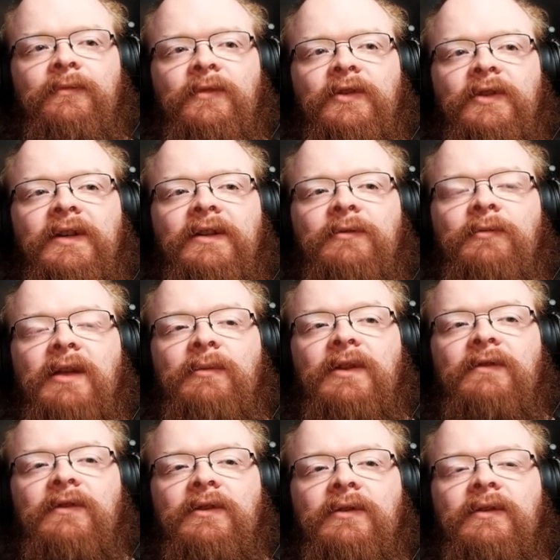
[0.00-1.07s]
Looks like I could maybe
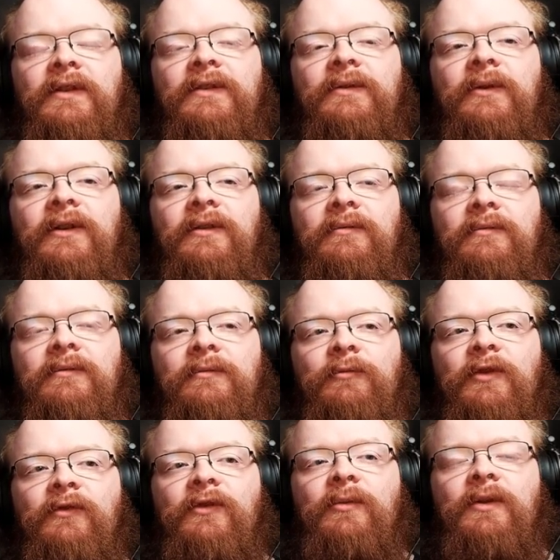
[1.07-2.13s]
even do this one
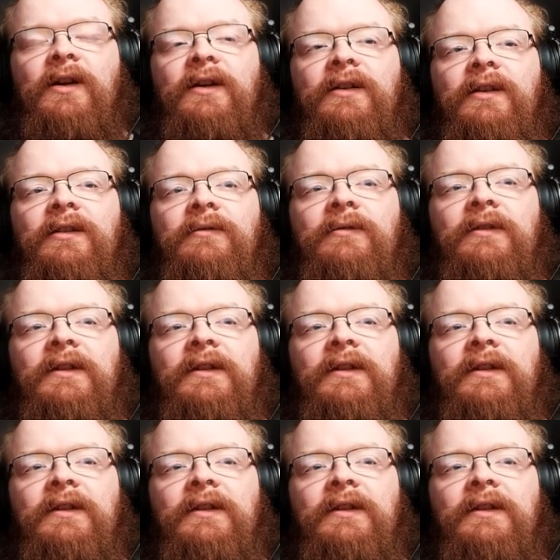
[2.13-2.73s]
before blocking.